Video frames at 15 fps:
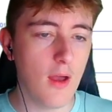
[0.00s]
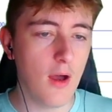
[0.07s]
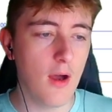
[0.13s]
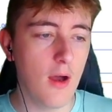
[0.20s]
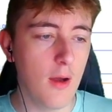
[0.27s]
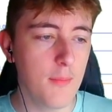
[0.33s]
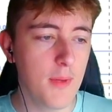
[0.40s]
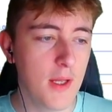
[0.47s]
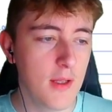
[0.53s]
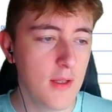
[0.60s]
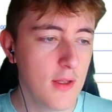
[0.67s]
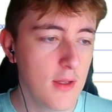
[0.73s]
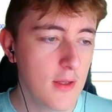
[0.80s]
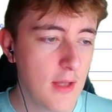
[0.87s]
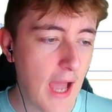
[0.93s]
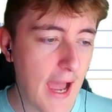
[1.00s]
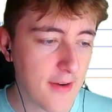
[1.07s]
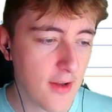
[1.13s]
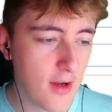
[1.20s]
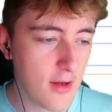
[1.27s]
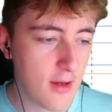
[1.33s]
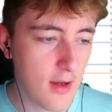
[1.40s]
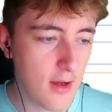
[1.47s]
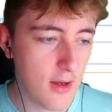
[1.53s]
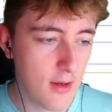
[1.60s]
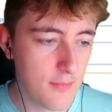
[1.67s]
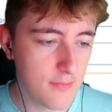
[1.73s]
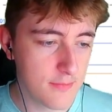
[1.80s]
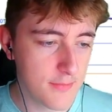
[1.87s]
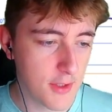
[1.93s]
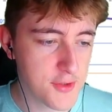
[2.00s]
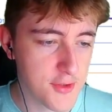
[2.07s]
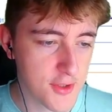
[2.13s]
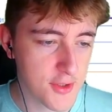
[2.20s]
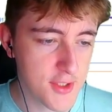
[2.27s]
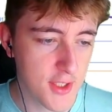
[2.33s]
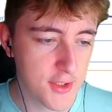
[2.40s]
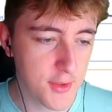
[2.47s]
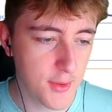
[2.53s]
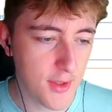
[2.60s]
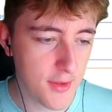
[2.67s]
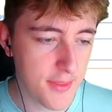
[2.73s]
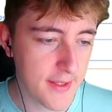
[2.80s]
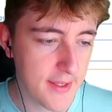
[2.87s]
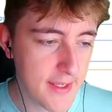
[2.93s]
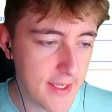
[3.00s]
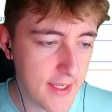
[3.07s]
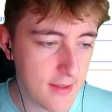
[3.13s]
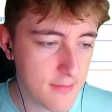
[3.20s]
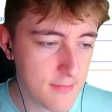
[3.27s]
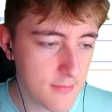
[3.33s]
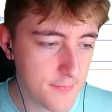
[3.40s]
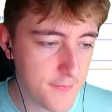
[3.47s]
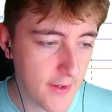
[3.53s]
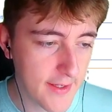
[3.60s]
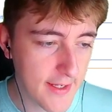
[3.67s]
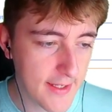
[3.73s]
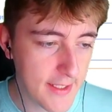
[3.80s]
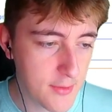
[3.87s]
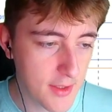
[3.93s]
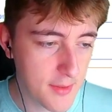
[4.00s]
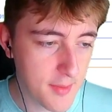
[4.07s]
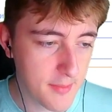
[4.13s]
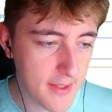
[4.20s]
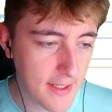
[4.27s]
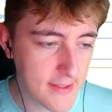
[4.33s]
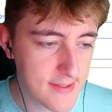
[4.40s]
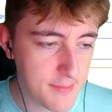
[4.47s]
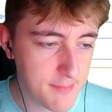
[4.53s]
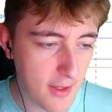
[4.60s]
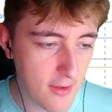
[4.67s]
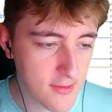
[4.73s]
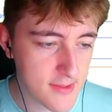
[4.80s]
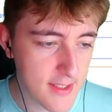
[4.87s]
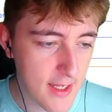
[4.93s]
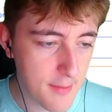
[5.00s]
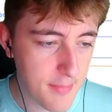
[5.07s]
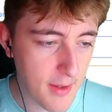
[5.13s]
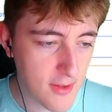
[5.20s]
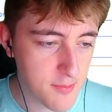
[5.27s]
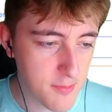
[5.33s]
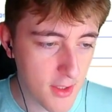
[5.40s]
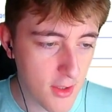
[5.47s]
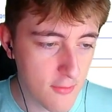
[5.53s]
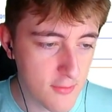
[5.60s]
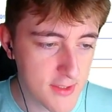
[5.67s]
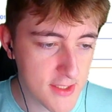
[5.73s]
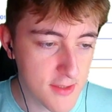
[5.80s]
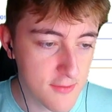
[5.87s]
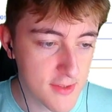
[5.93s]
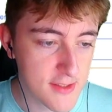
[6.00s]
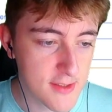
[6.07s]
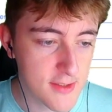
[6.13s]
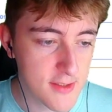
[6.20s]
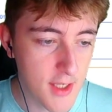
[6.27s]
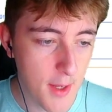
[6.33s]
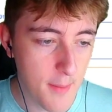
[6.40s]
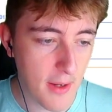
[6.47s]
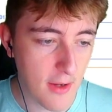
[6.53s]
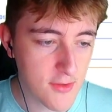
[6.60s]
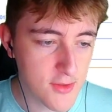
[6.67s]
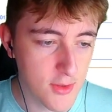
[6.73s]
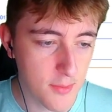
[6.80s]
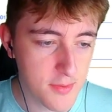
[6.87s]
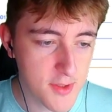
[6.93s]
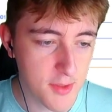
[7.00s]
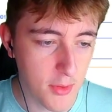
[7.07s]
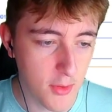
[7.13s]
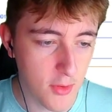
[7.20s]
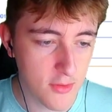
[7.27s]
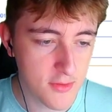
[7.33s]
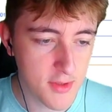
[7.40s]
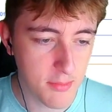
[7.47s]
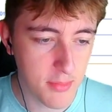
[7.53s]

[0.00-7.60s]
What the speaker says: had our structure doing our thing here, fighting at equilibrium again. See bounce there, bounce below, resistance, bounce up, support,